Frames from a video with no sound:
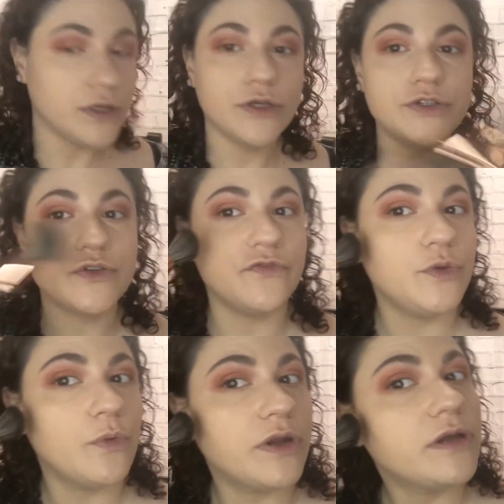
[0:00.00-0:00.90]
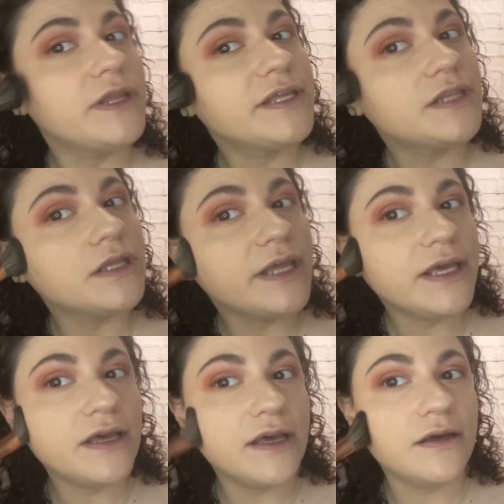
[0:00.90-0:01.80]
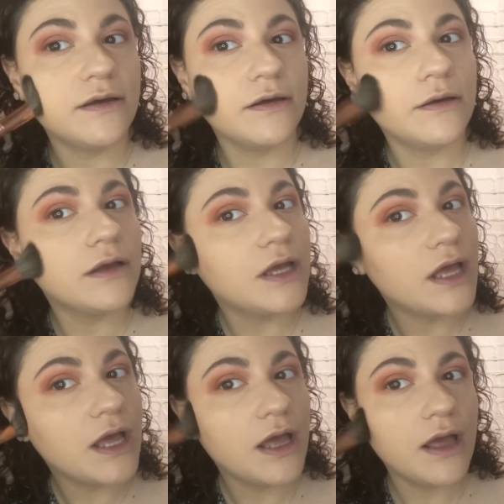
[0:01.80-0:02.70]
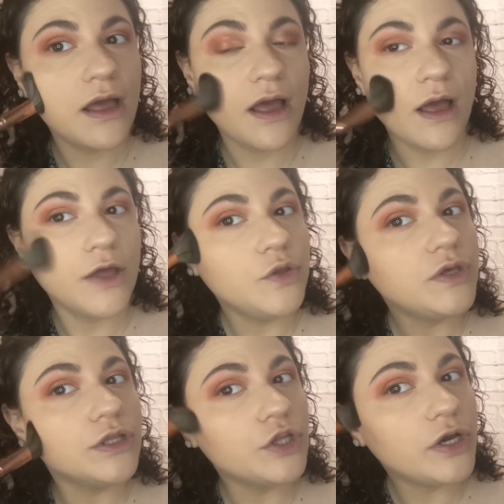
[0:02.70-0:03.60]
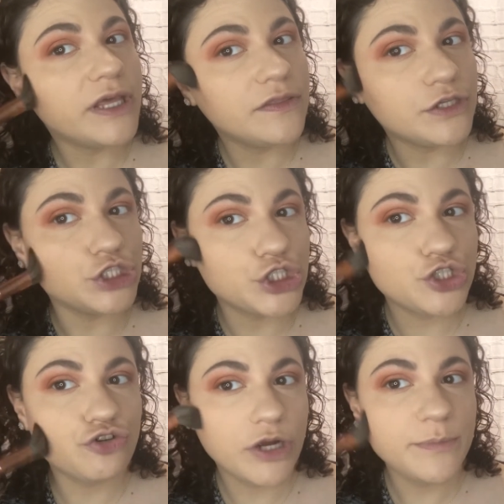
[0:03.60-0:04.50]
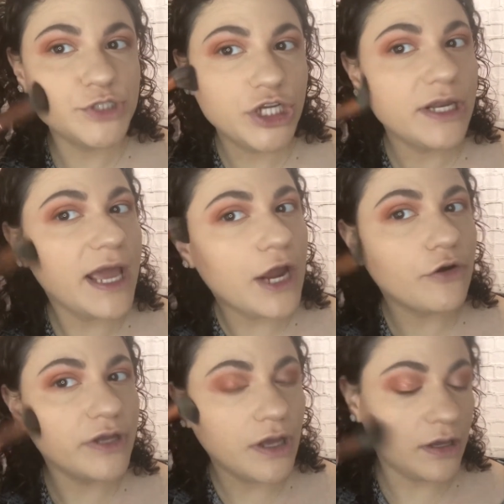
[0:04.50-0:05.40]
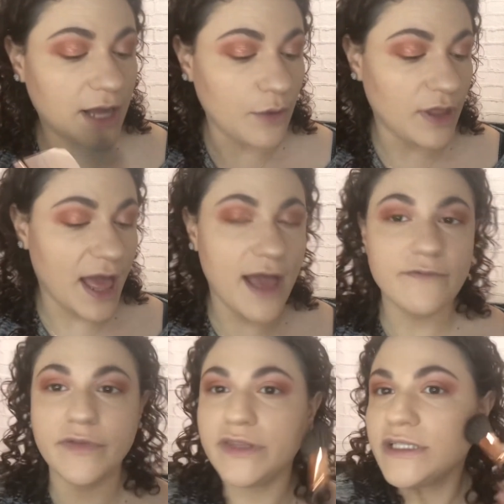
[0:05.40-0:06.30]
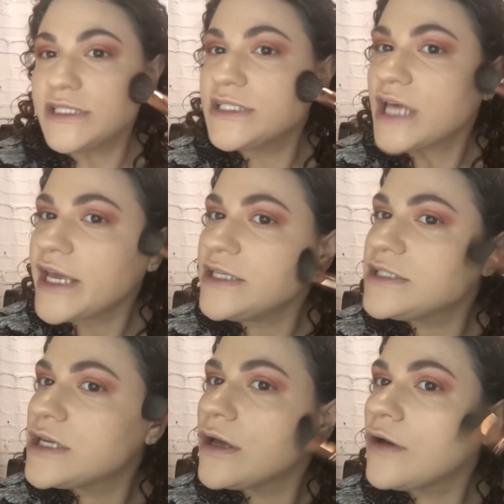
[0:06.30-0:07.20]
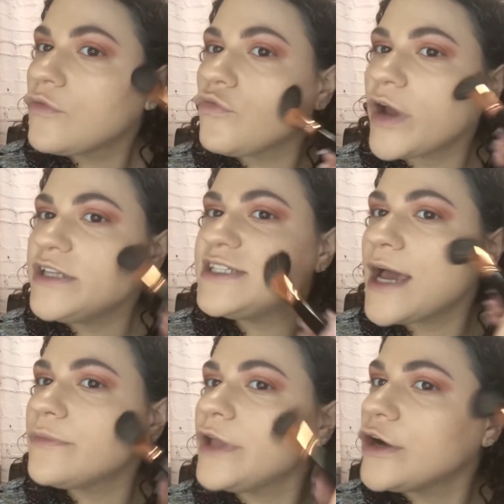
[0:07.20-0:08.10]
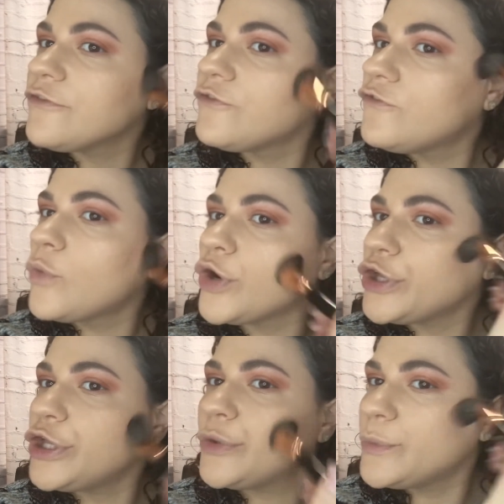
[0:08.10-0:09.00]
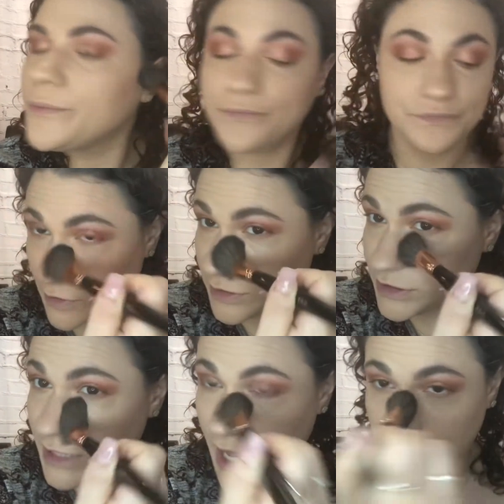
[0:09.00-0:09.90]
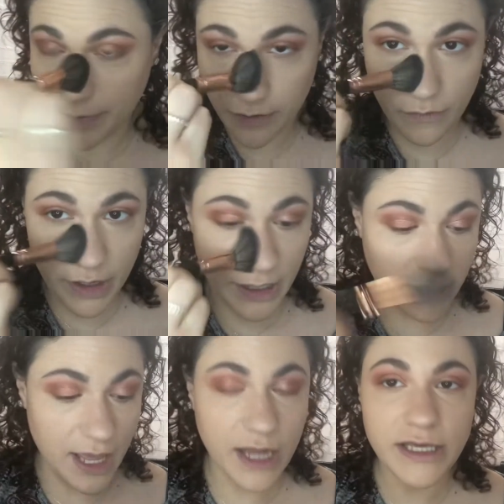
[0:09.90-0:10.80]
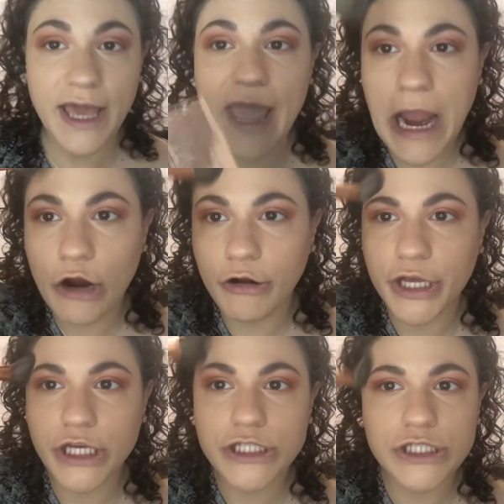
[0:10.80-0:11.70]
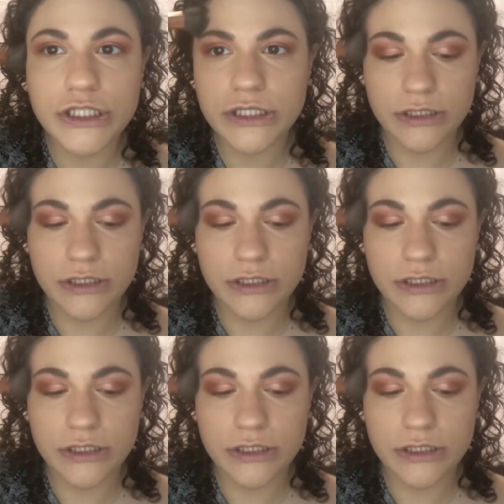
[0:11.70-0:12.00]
So if you want to click the link, you can look in the description area, and I will have the site right down there for you. Just tap it right in any areas